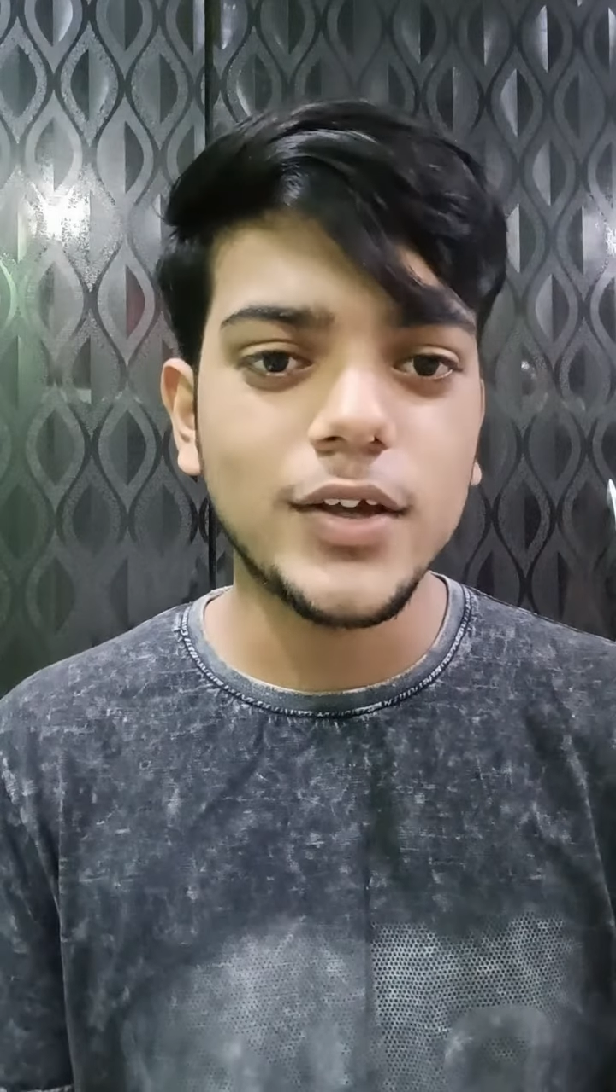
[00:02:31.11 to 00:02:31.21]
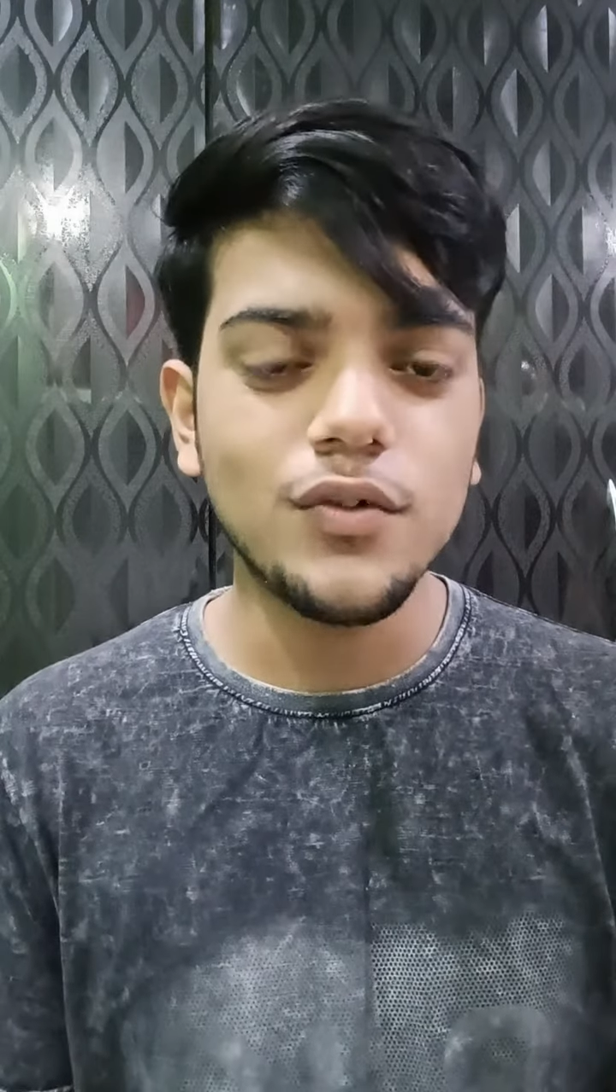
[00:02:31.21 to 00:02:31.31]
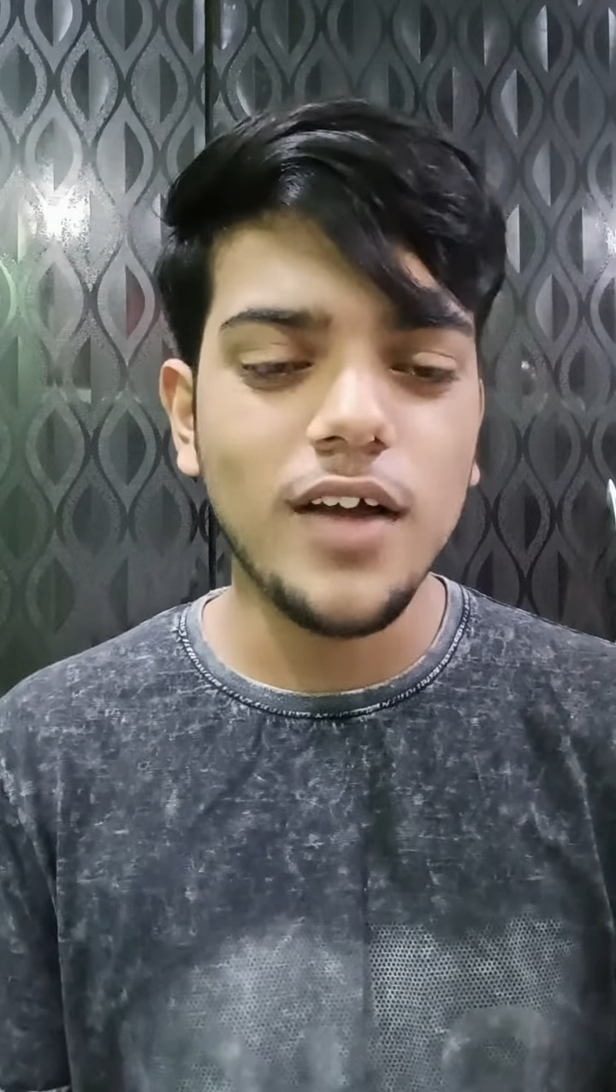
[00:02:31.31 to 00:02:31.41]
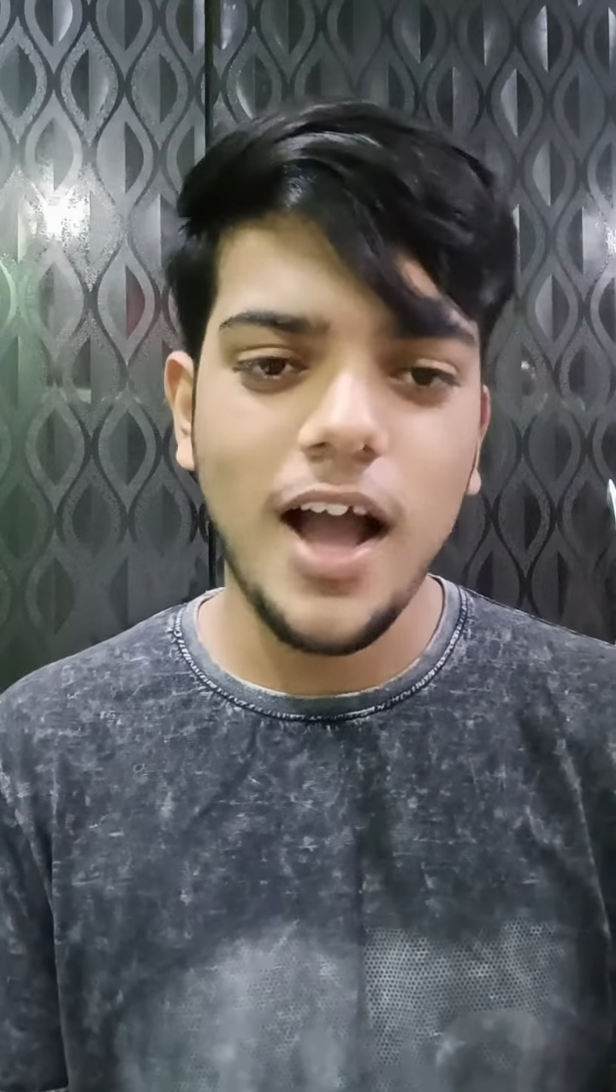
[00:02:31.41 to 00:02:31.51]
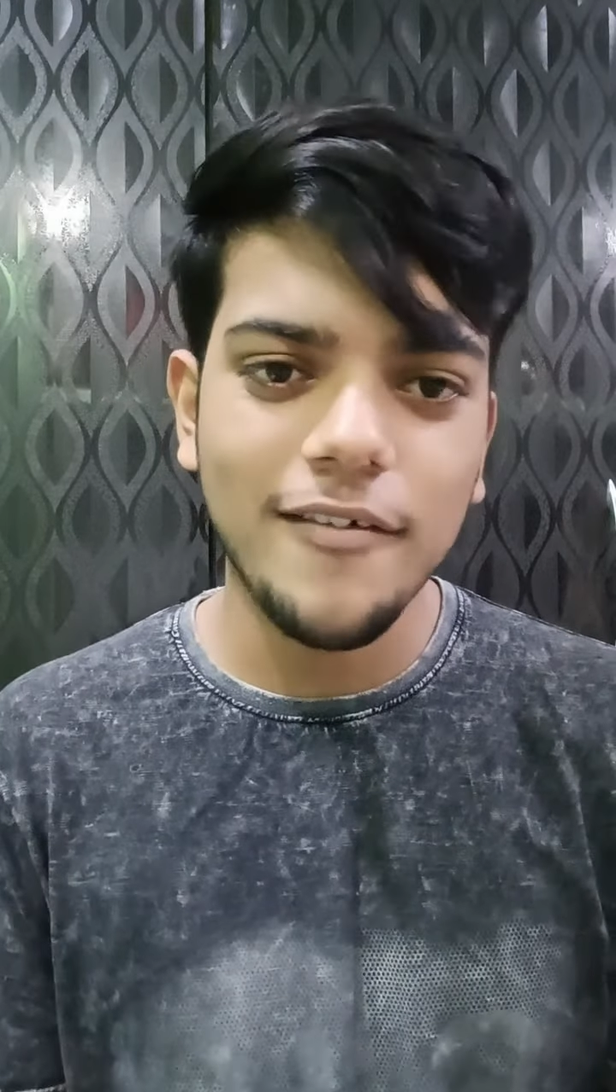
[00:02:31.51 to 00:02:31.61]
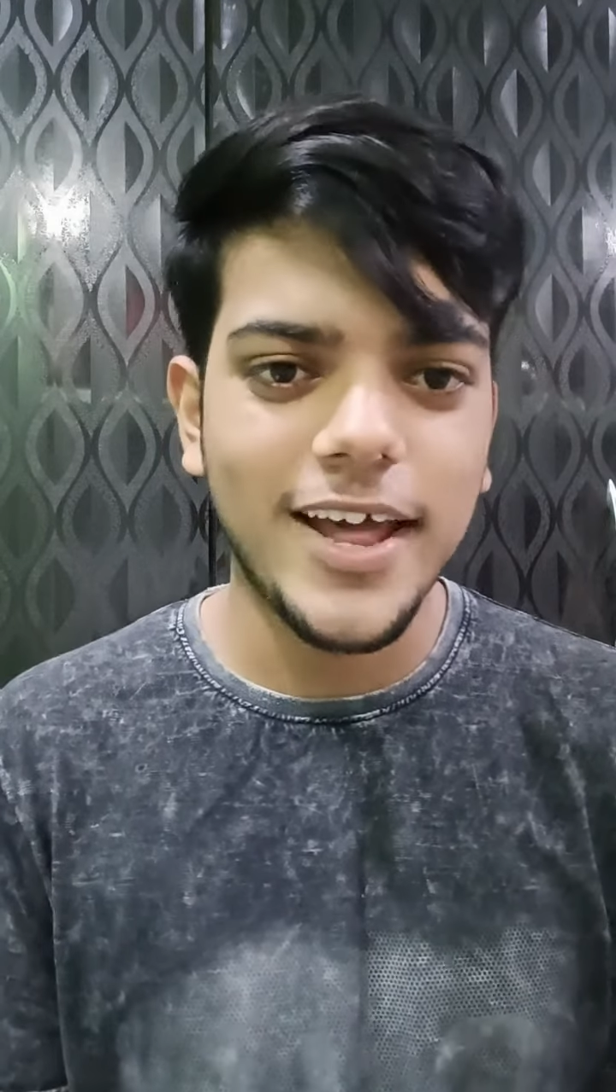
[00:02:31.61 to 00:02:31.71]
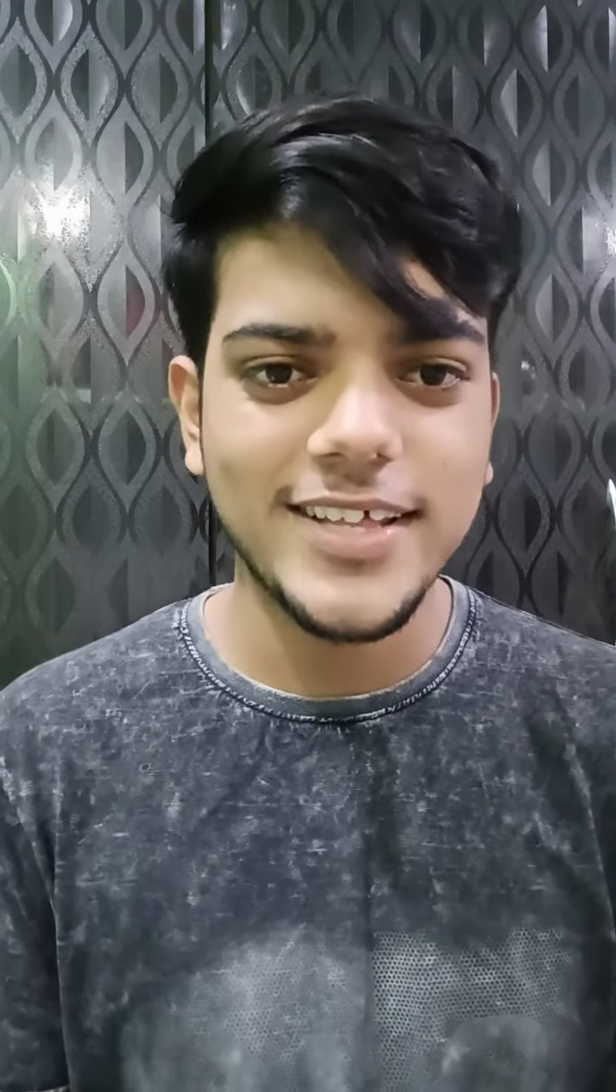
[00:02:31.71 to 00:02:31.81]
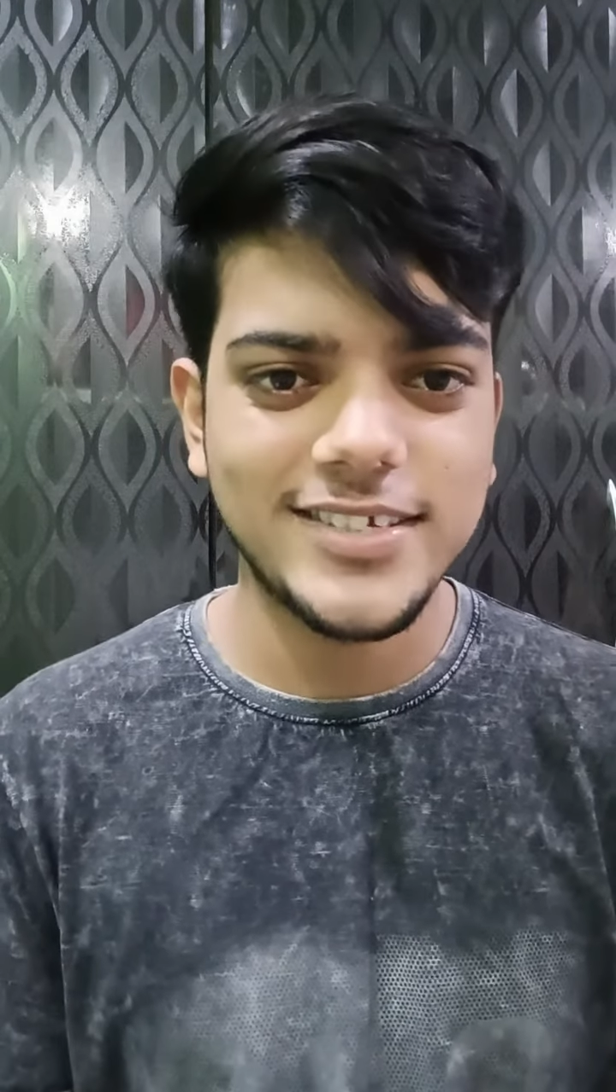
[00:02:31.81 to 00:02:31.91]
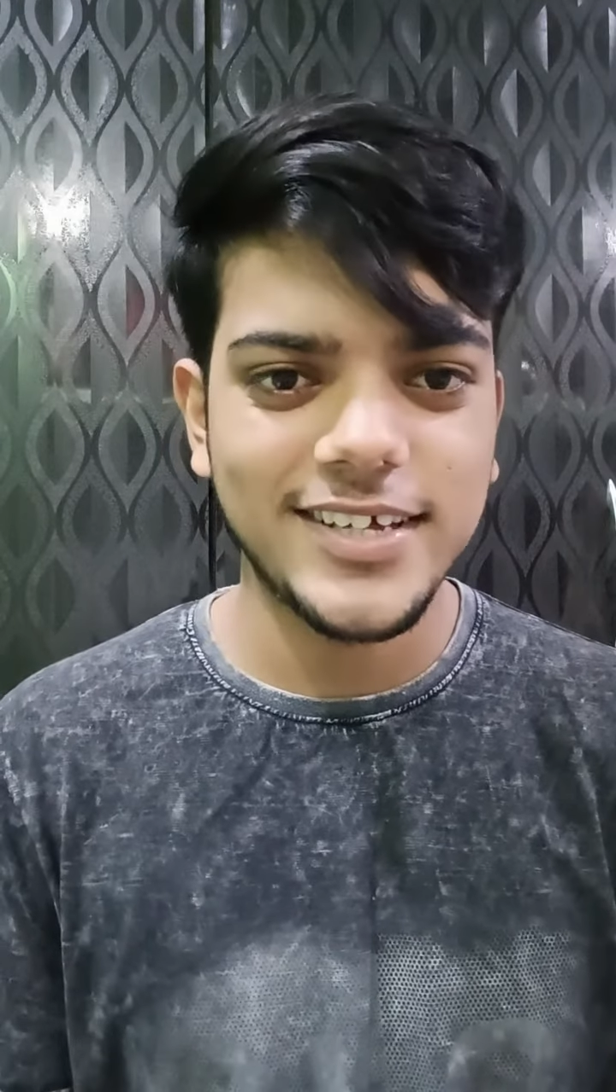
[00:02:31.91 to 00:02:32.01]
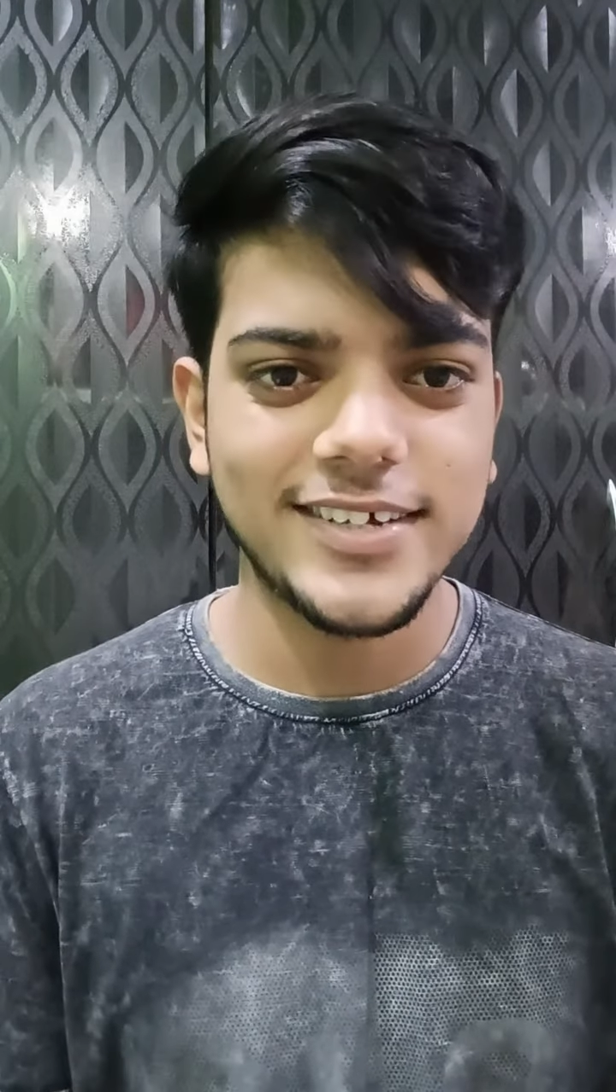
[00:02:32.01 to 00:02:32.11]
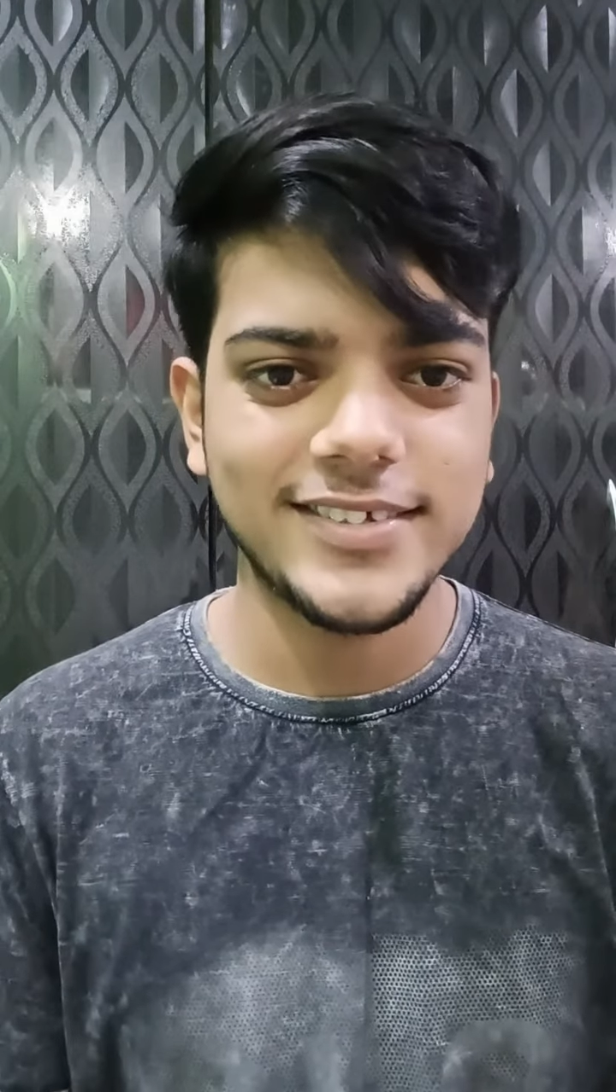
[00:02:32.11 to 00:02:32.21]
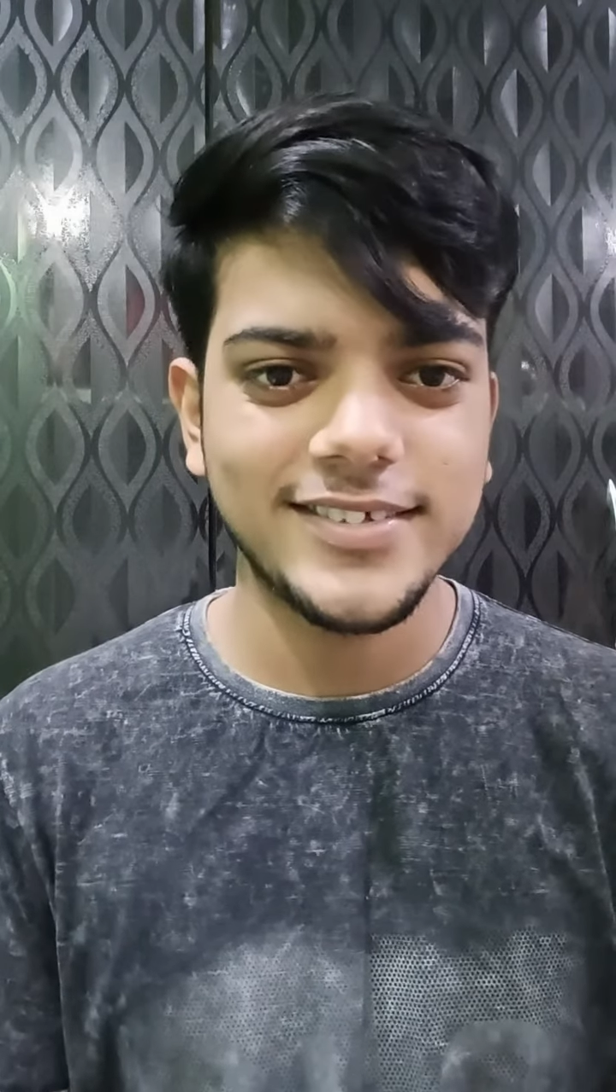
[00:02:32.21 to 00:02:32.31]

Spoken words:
you. Have a nice day.